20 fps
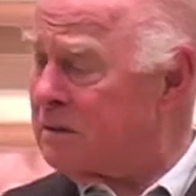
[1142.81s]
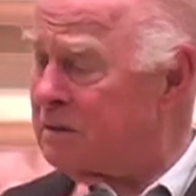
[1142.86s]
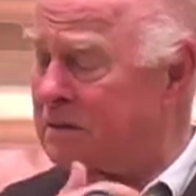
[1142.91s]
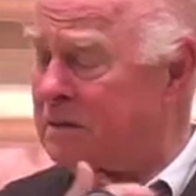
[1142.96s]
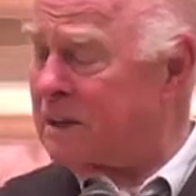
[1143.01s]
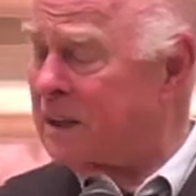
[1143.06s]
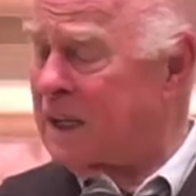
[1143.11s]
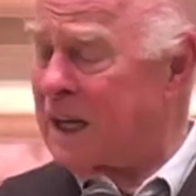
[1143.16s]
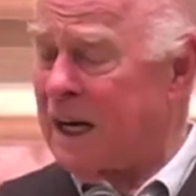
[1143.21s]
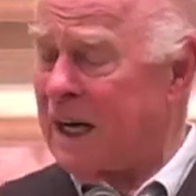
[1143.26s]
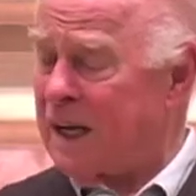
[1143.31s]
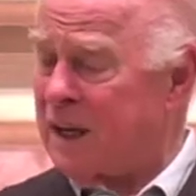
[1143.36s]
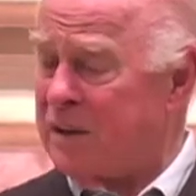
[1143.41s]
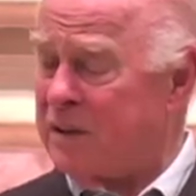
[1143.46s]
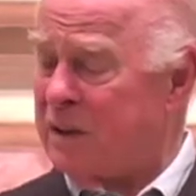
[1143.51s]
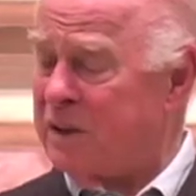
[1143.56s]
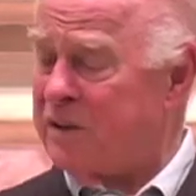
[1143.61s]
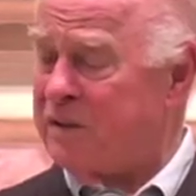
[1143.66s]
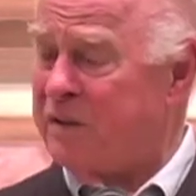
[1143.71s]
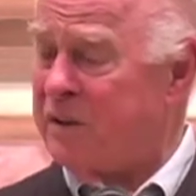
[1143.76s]
the guy I
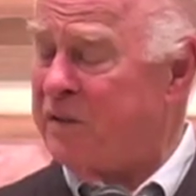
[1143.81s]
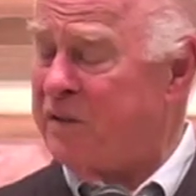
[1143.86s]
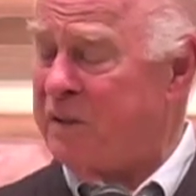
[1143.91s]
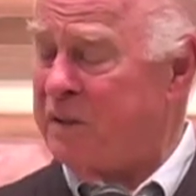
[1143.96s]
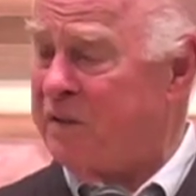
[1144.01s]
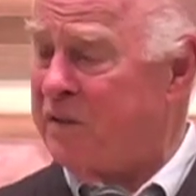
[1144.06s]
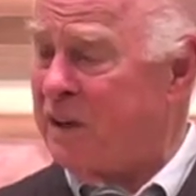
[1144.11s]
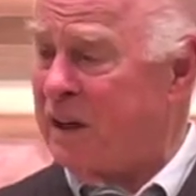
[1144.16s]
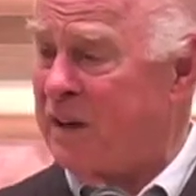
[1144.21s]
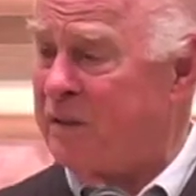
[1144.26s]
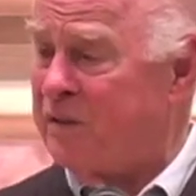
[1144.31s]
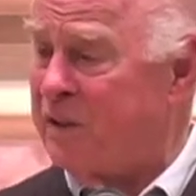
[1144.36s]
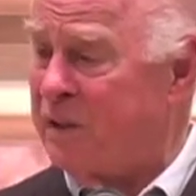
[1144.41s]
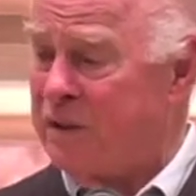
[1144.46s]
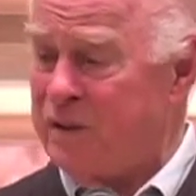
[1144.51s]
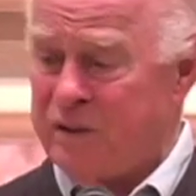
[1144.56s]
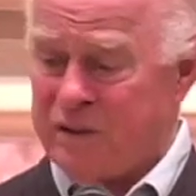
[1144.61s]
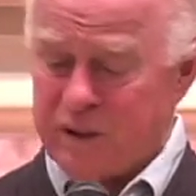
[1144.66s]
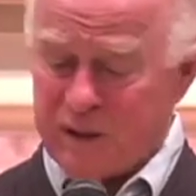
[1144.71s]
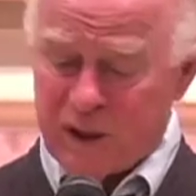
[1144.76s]
was 55
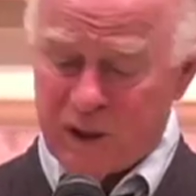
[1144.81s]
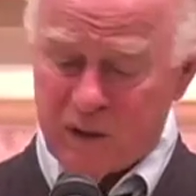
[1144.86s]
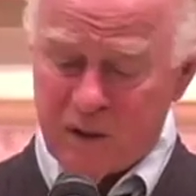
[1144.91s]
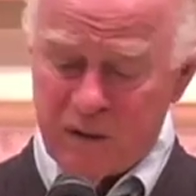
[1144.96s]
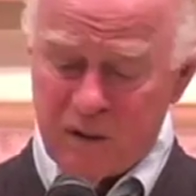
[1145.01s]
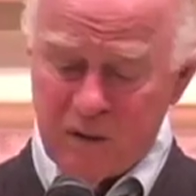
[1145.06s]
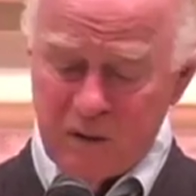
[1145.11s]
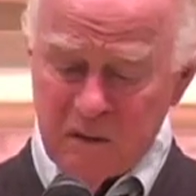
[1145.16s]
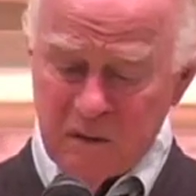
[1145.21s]
years ago.